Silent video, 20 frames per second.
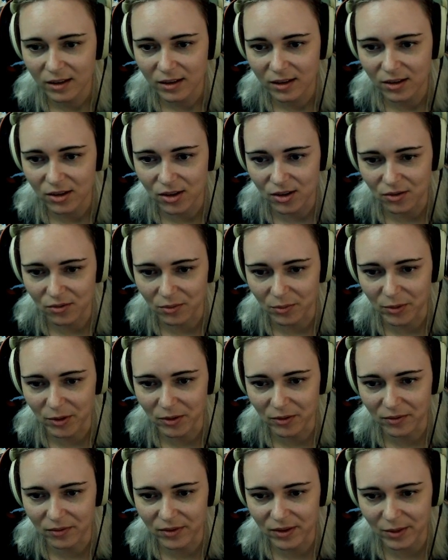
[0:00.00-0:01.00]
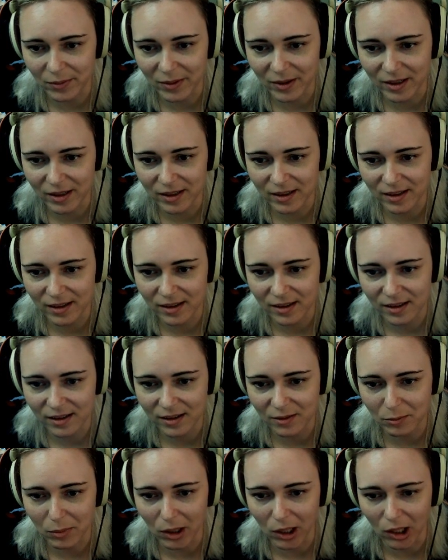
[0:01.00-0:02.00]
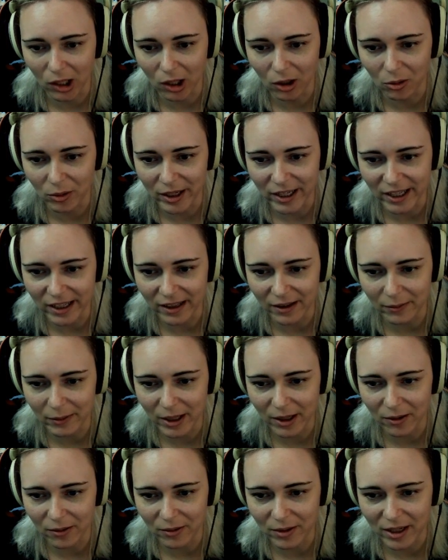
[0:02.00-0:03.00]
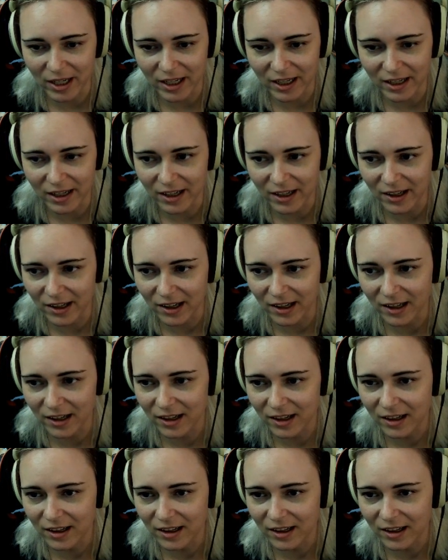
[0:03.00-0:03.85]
Let's just remove some of this baloney that we don't need here.